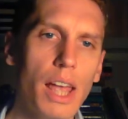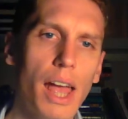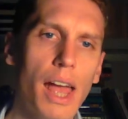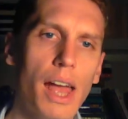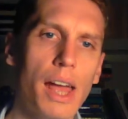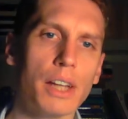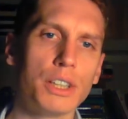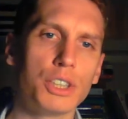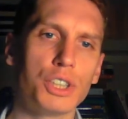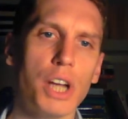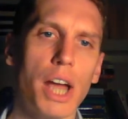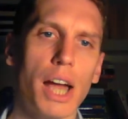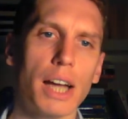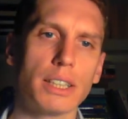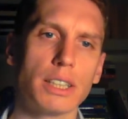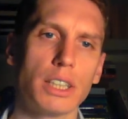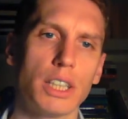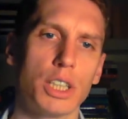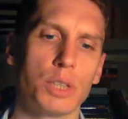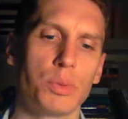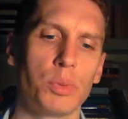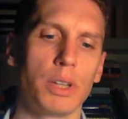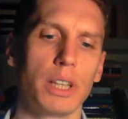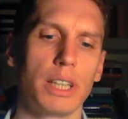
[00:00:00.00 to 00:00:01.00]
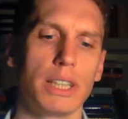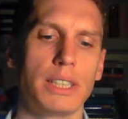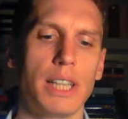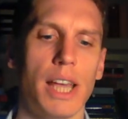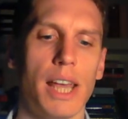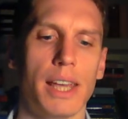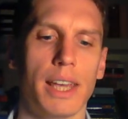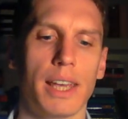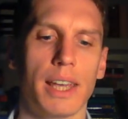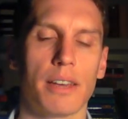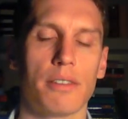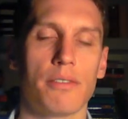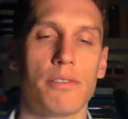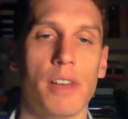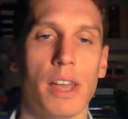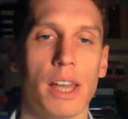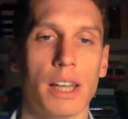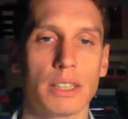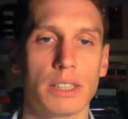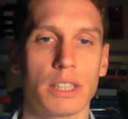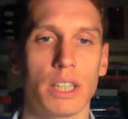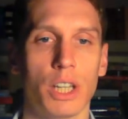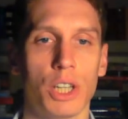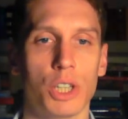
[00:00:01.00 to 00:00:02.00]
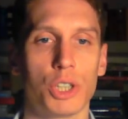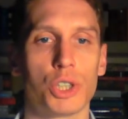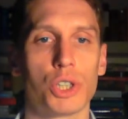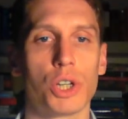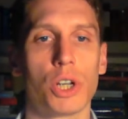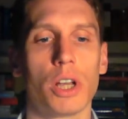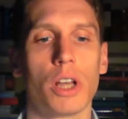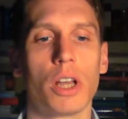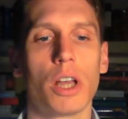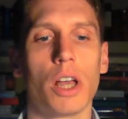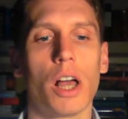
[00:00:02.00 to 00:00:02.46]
And Jackson is really taking advantage